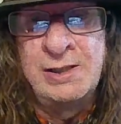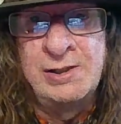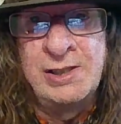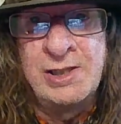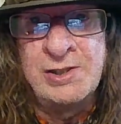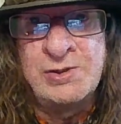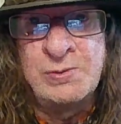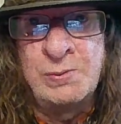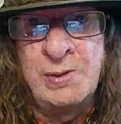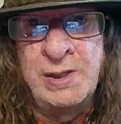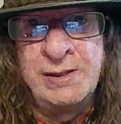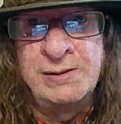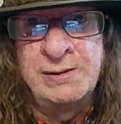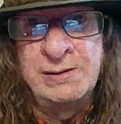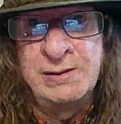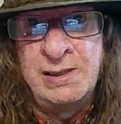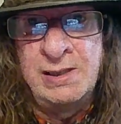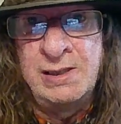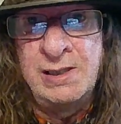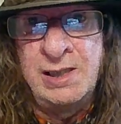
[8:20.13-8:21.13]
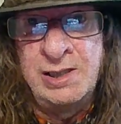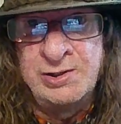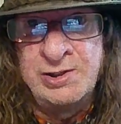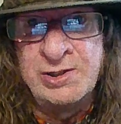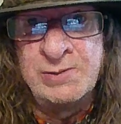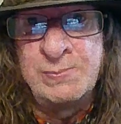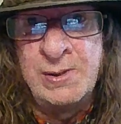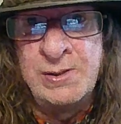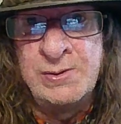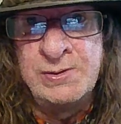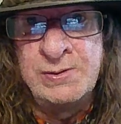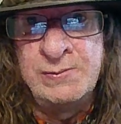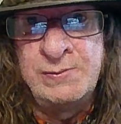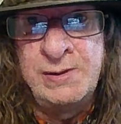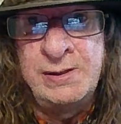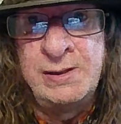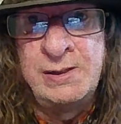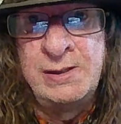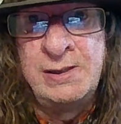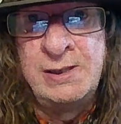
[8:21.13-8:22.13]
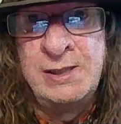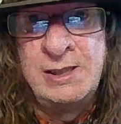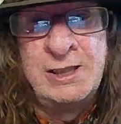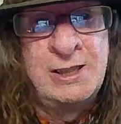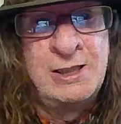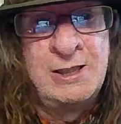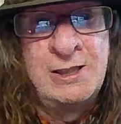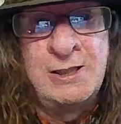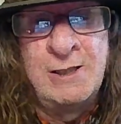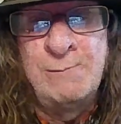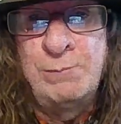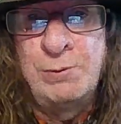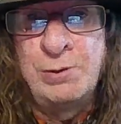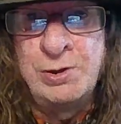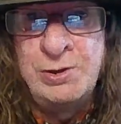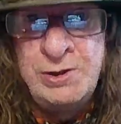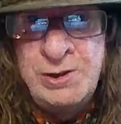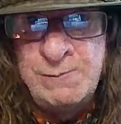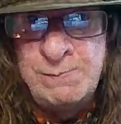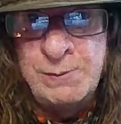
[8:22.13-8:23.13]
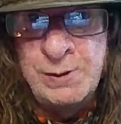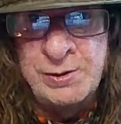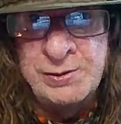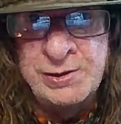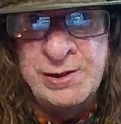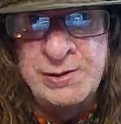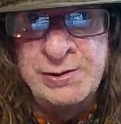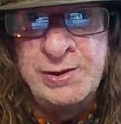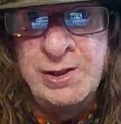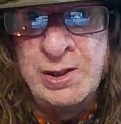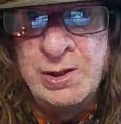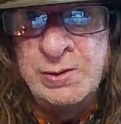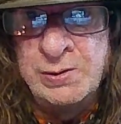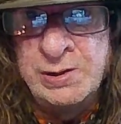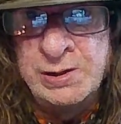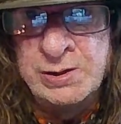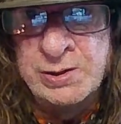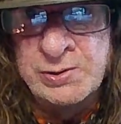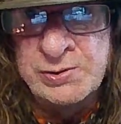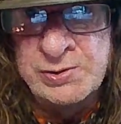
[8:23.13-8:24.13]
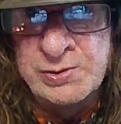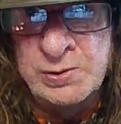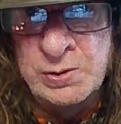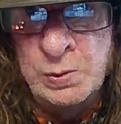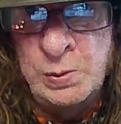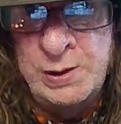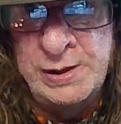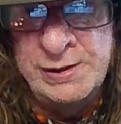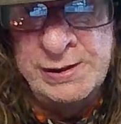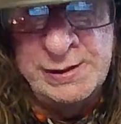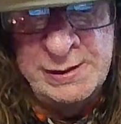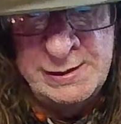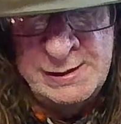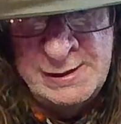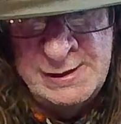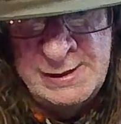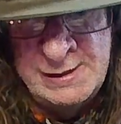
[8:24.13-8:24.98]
And that's when I dispose of it, put a new pod in that only costs £1.